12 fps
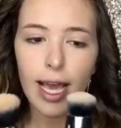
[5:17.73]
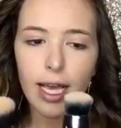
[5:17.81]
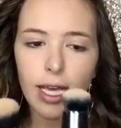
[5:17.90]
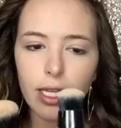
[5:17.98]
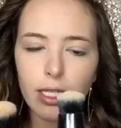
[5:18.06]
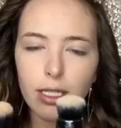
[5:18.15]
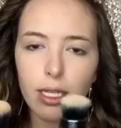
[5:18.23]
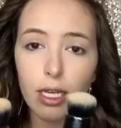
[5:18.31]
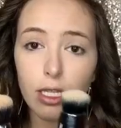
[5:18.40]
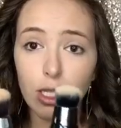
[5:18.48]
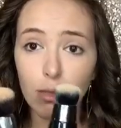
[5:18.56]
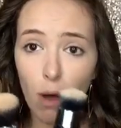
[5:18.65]
is
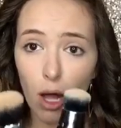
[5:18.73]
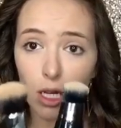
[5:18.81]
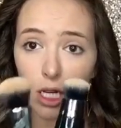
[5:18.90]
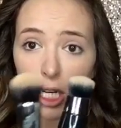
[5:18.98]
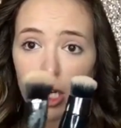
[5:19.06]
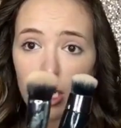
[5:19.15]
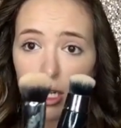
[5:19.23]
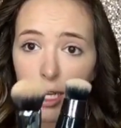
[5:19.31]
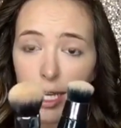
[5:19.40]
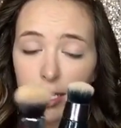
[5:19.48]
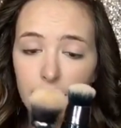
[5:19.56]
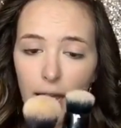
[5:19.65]
smaller
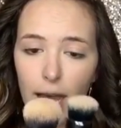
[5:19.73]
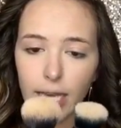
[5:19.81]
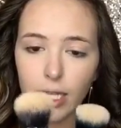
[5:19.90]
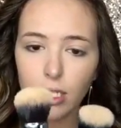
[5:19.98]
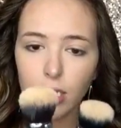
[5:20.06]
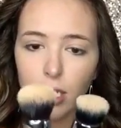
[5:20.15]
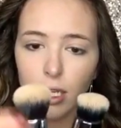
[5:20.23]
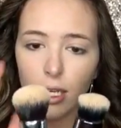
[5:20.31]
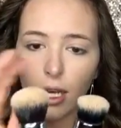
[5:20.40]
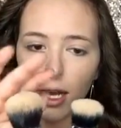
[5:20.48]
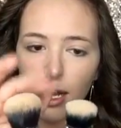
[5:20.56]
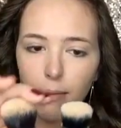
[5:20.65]
in size
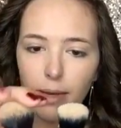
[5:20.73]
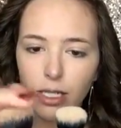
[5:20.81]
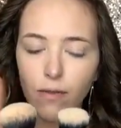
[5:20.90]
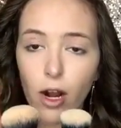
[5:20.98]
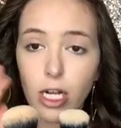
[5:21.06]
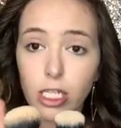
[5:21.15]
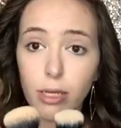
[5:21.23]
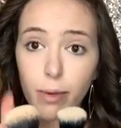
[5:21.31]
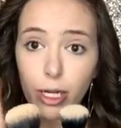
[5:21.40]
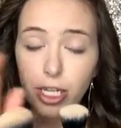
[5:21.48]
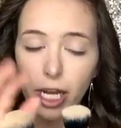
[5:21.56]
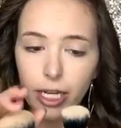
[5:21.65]
as far as the
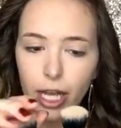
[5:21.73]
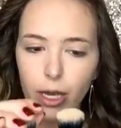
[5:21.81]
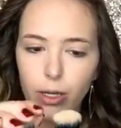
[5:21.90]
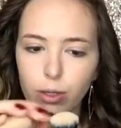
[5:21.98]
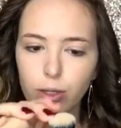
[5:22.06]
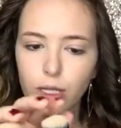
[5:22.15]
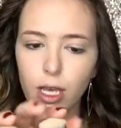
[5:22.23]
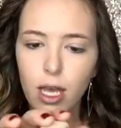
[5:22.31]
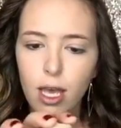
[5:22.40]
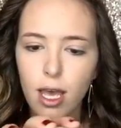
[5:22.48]
brush head goes.